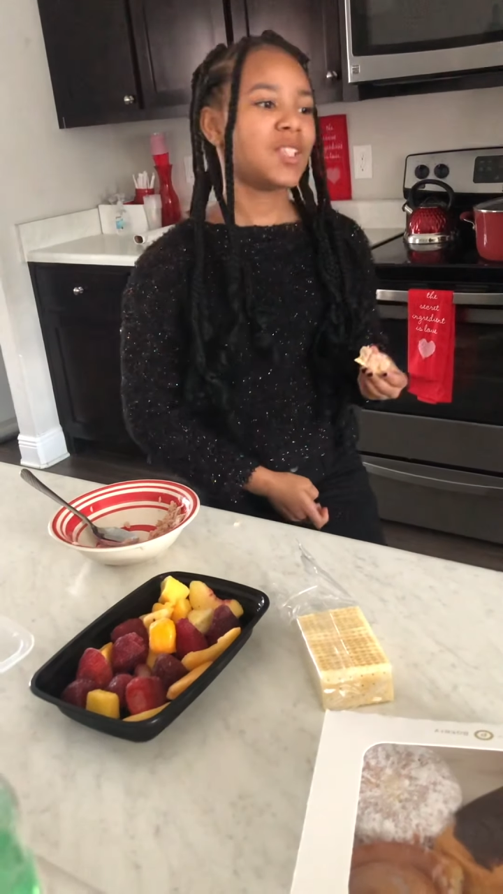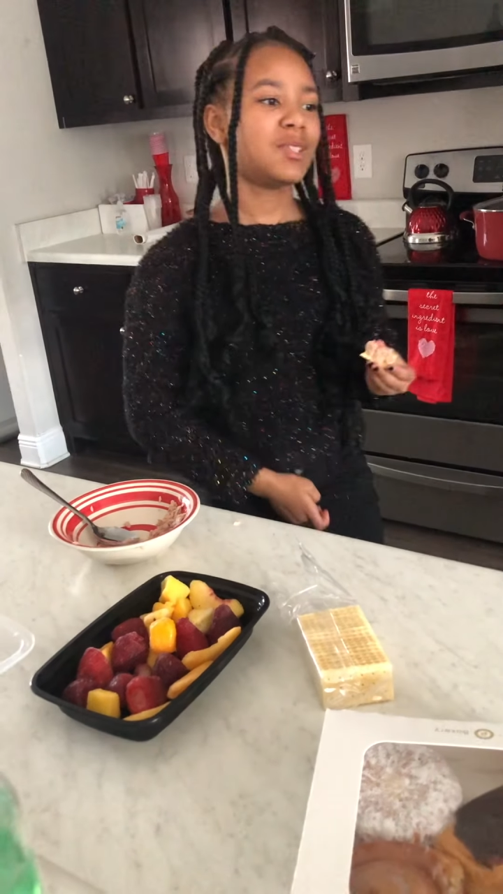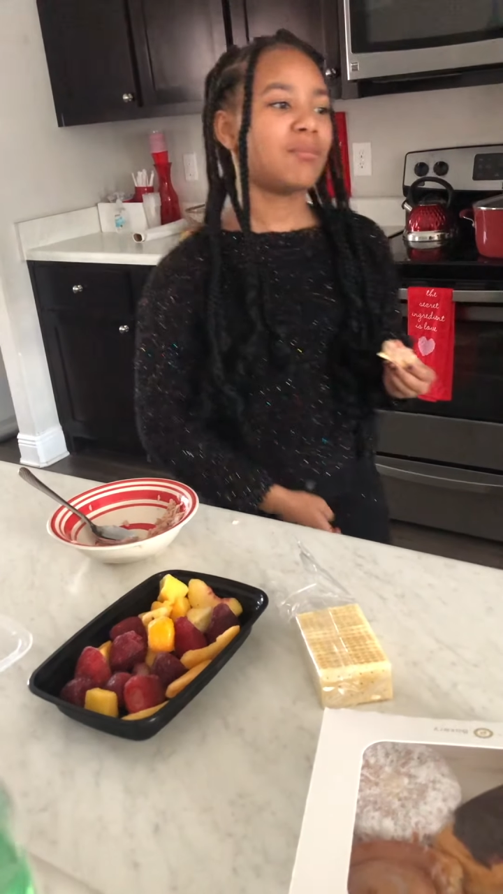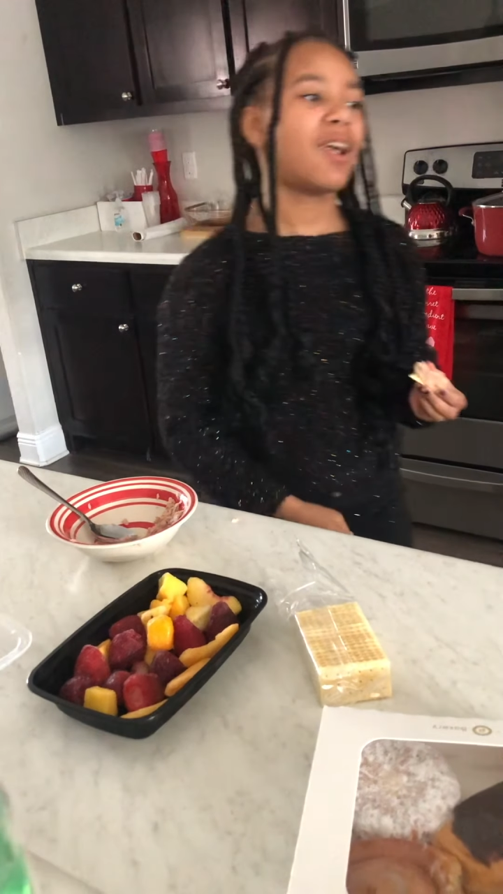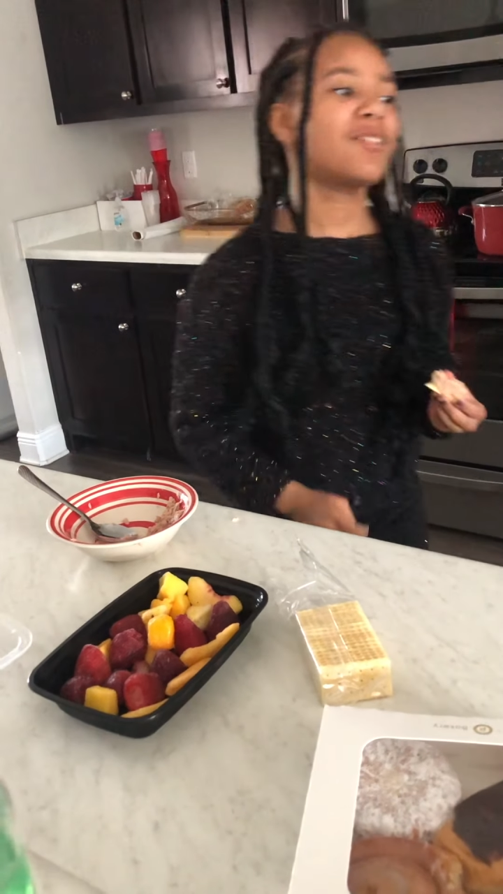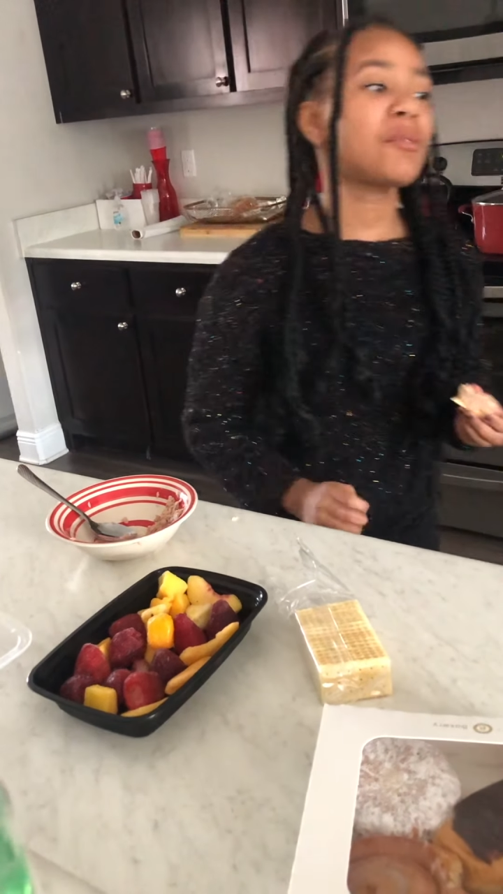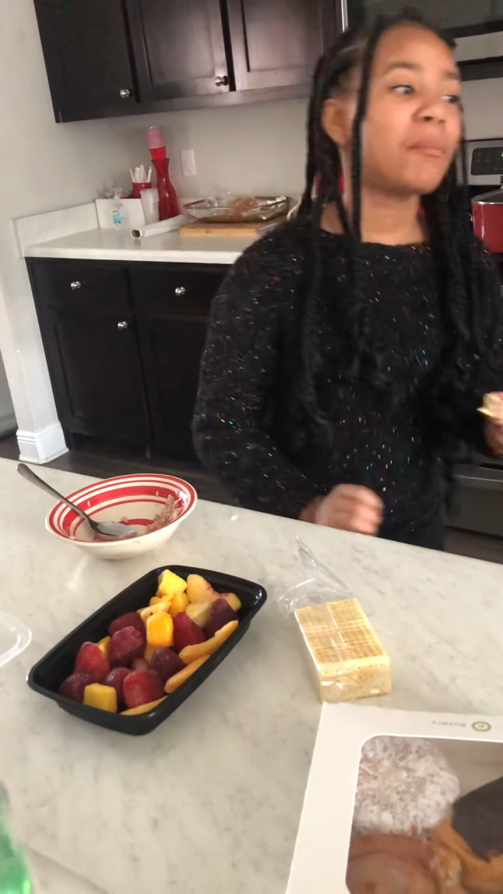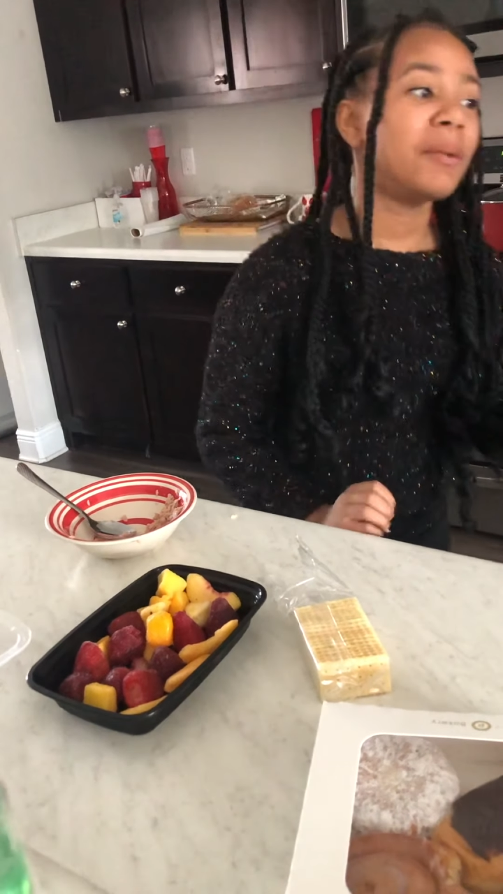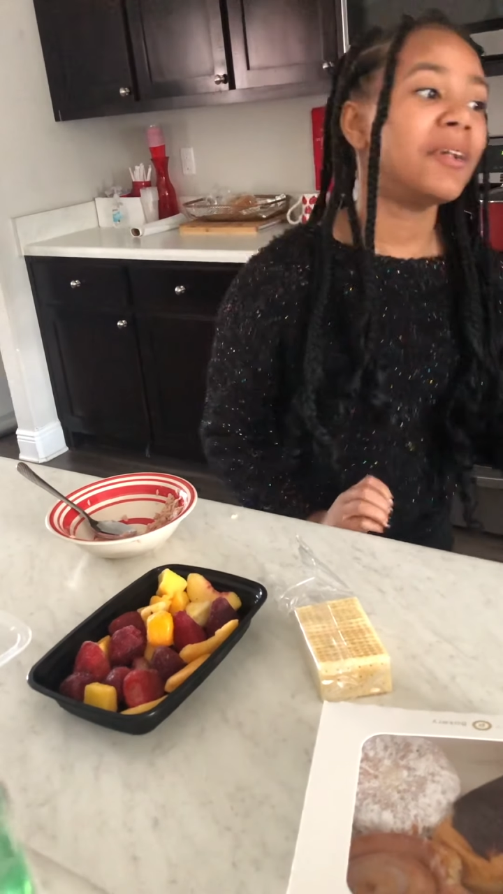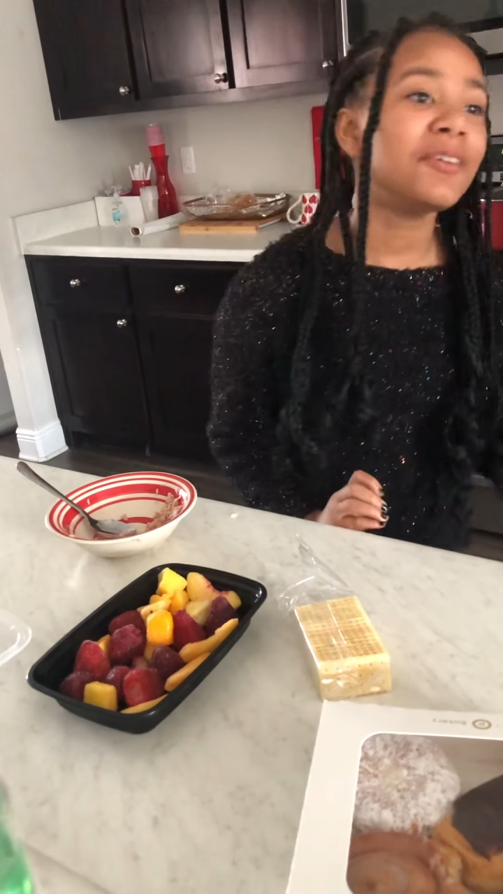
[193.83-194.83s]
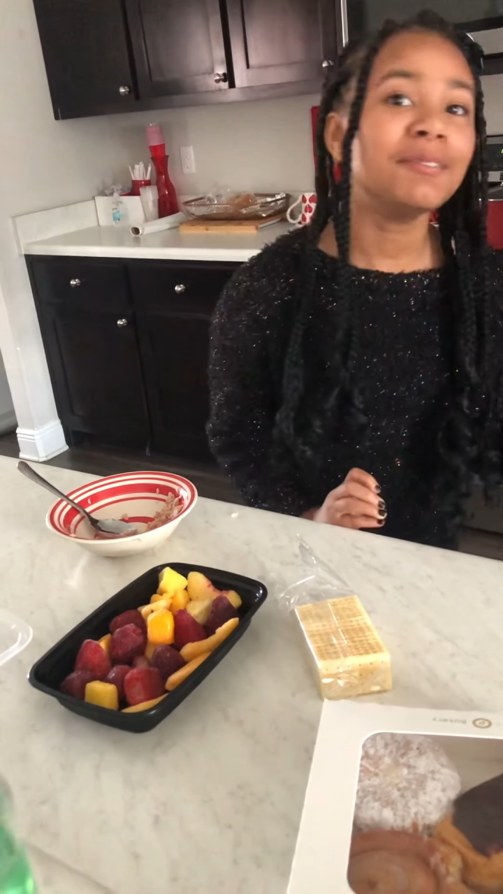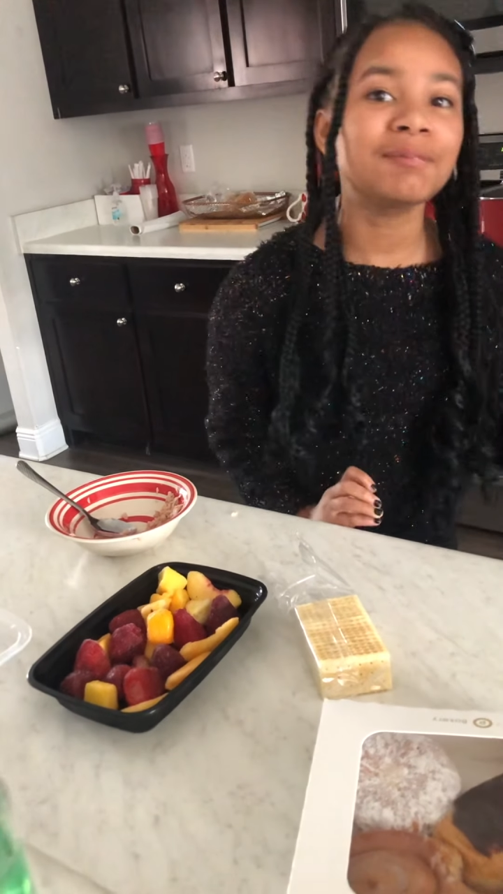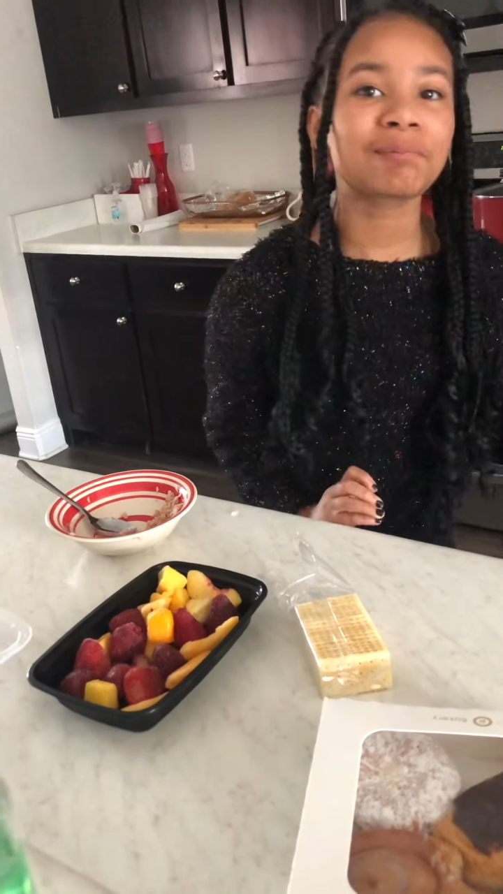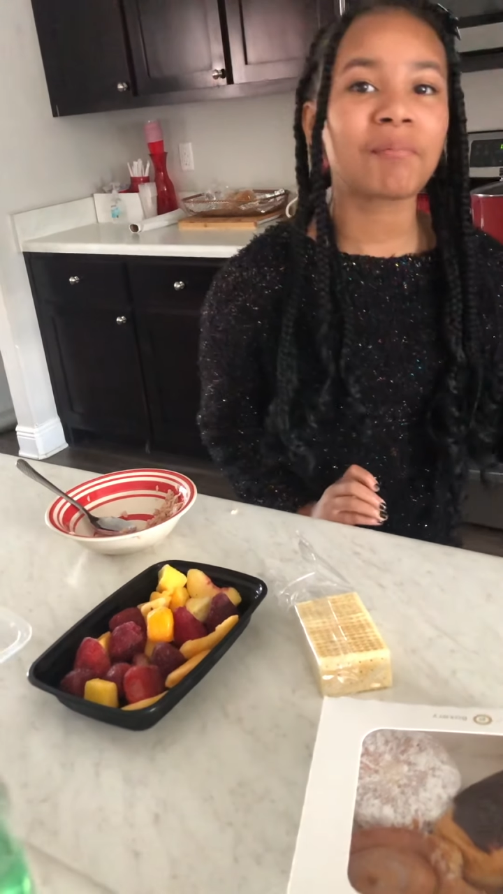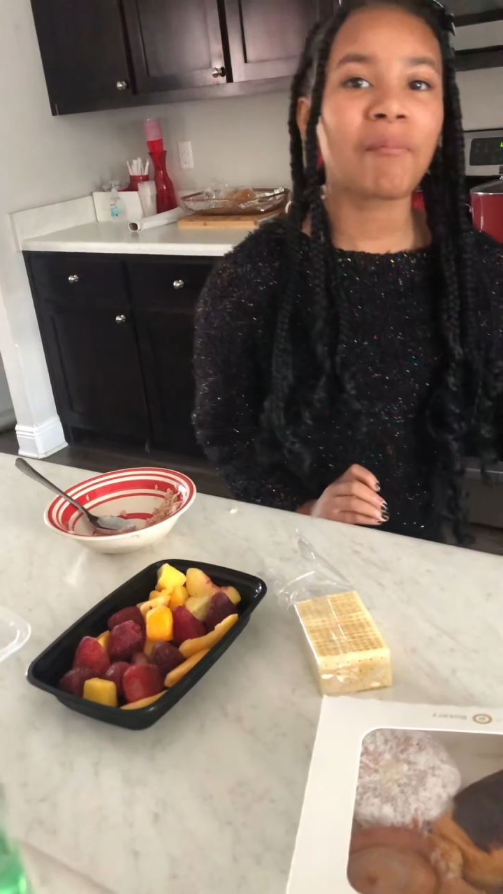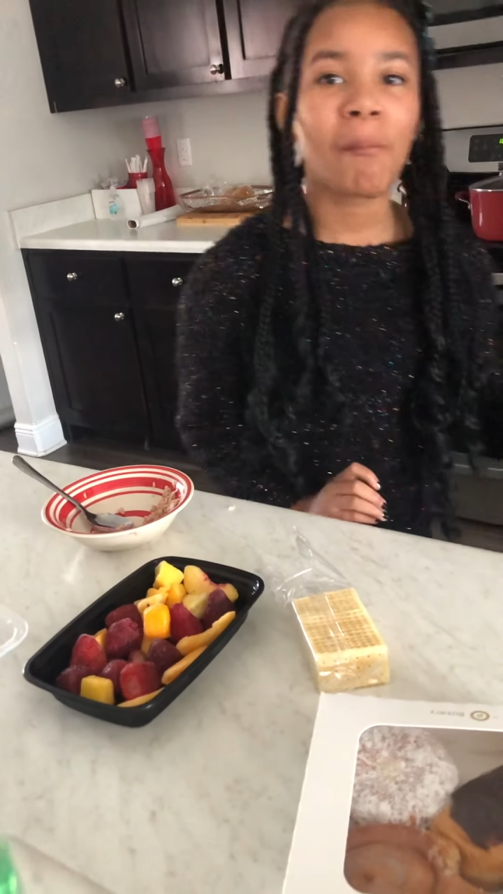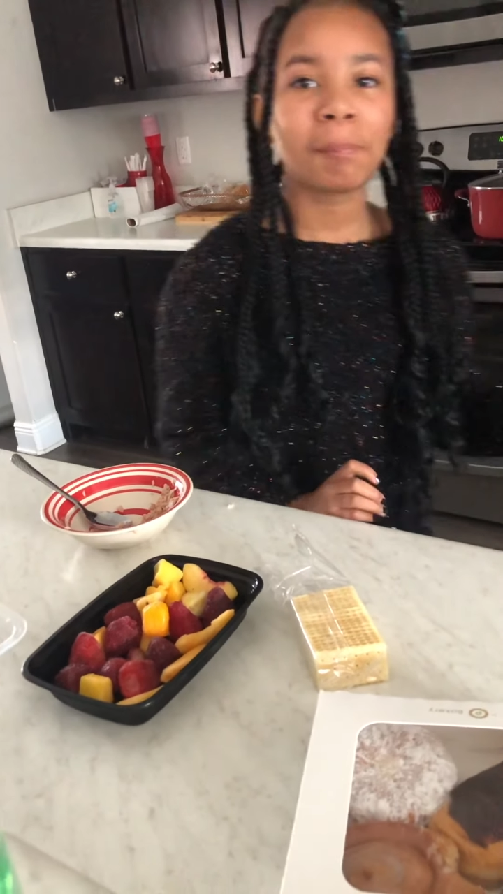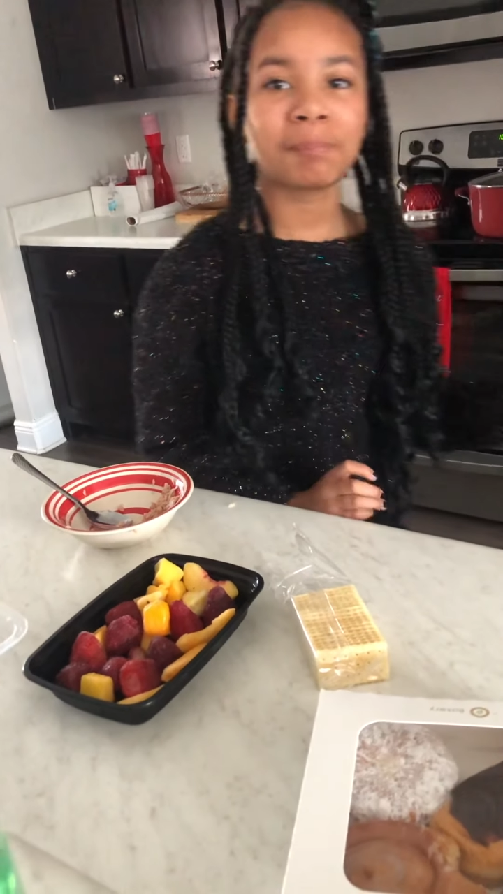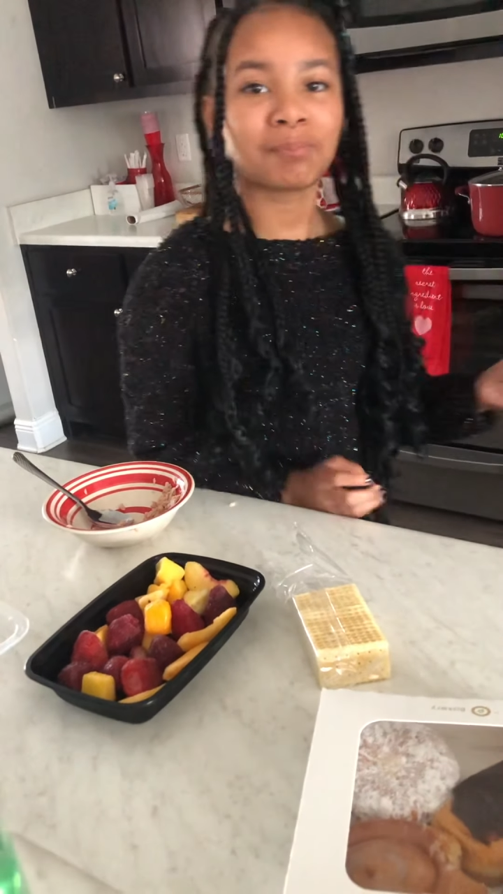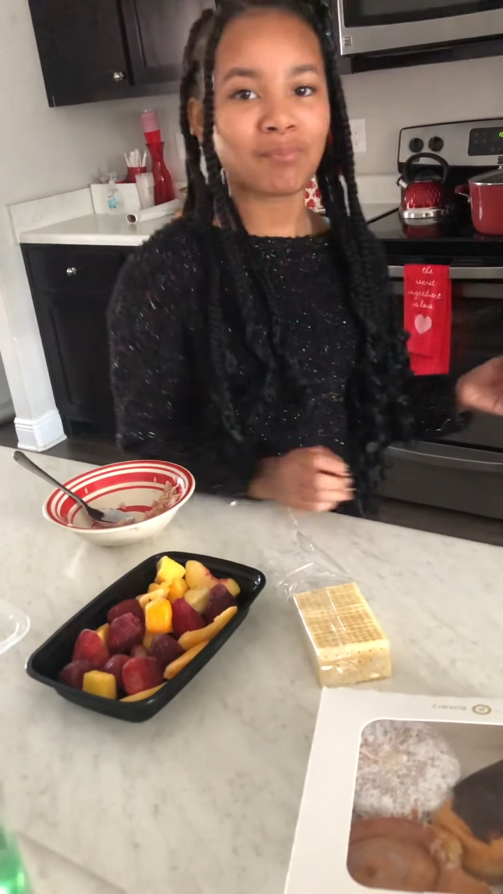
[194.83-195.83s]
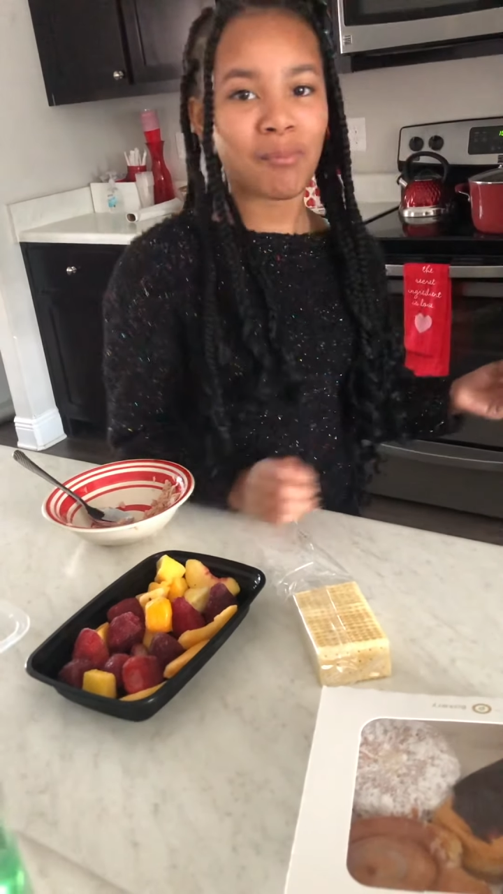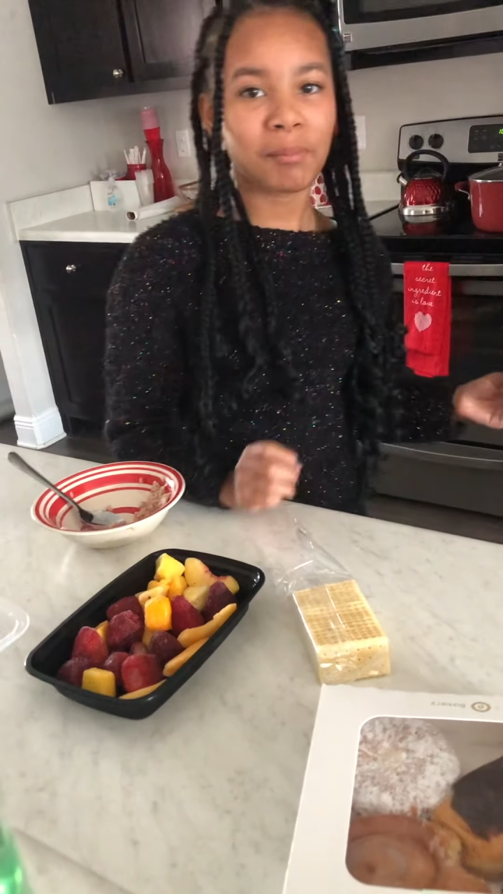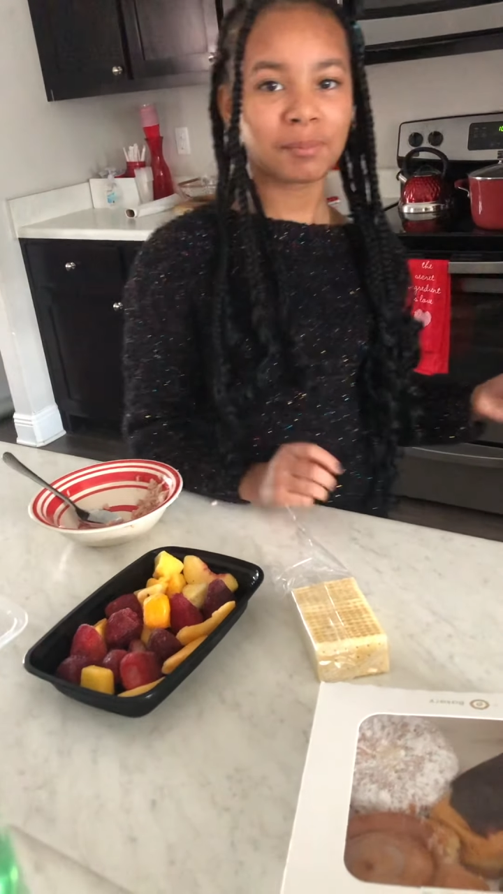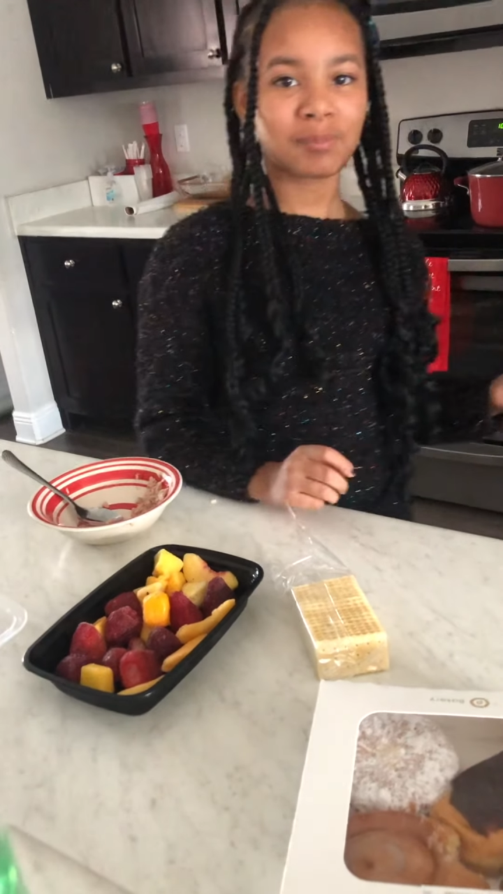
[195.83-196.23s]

Is mine in the mail? Is